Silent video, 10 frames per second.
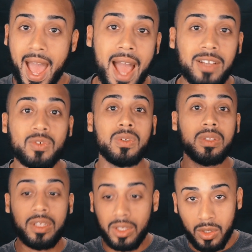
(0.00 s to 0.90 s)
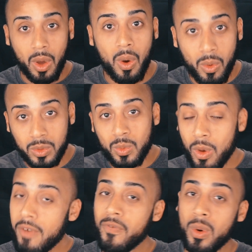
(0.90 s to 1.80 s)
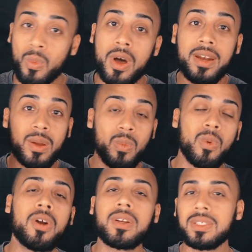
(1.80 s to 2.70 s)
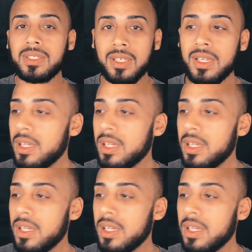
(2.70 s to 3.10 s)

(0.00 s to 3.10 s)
actually goes one for one. It works.